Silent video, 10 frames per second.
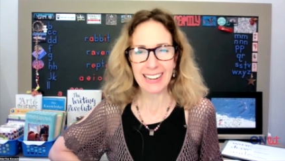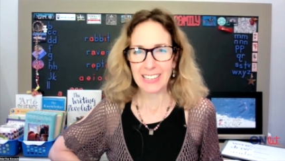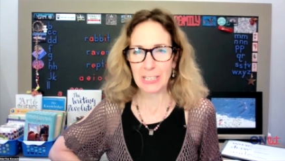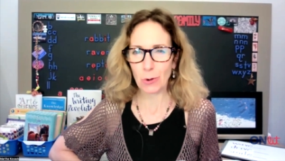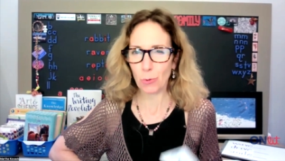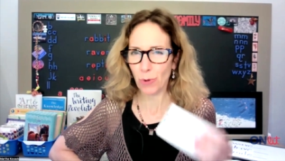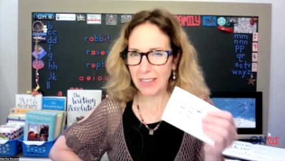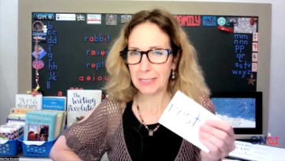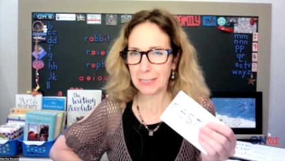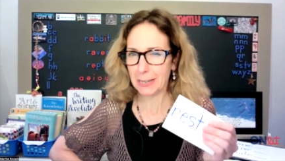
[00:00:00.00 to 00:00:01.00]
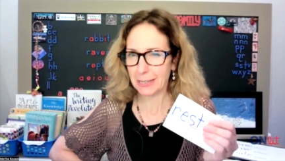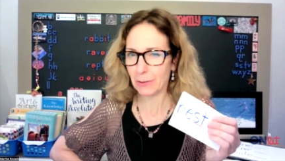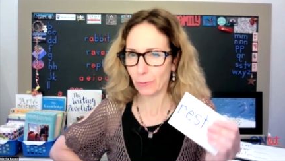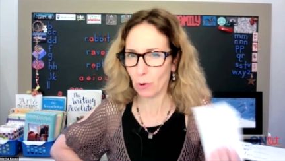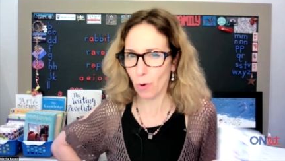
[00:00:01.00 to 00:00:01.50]
So rest
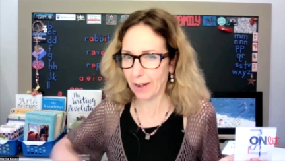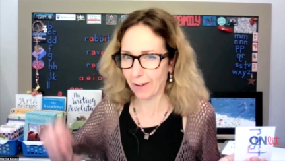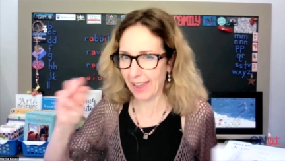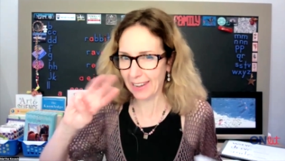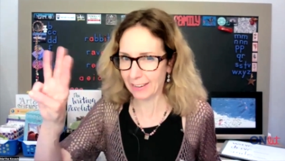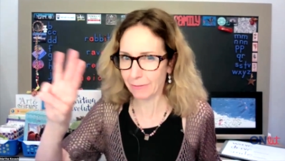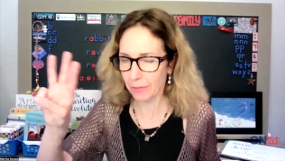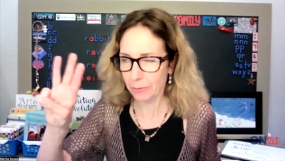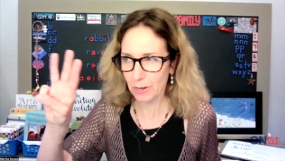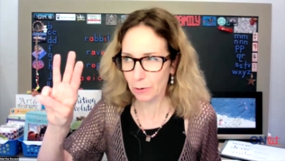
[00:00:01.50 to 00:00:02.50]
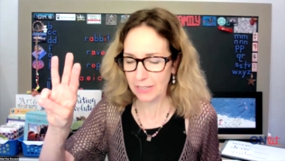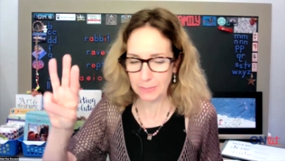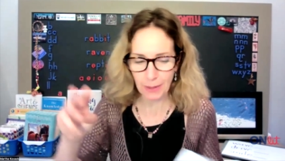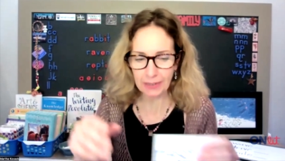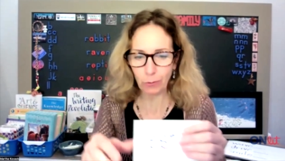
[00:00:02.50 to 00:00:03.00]
doesn't require any of the 3 great
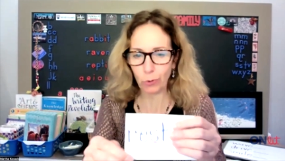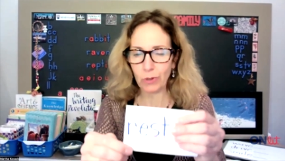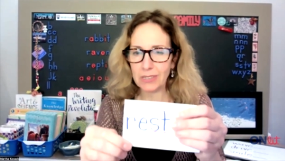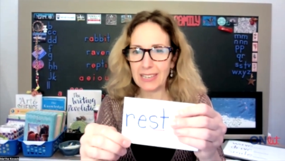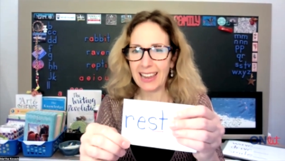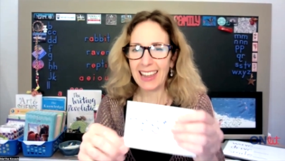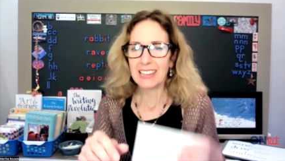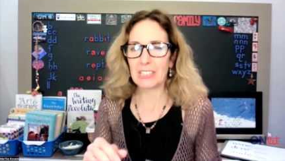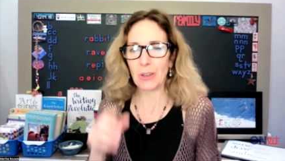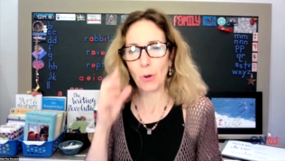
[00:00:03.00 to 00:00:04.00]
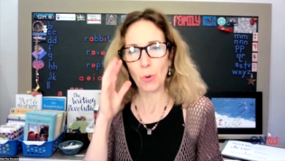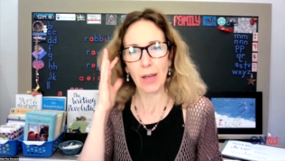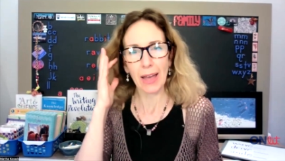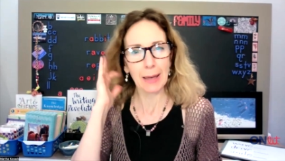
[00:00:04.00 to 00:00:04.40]
spelling rules. So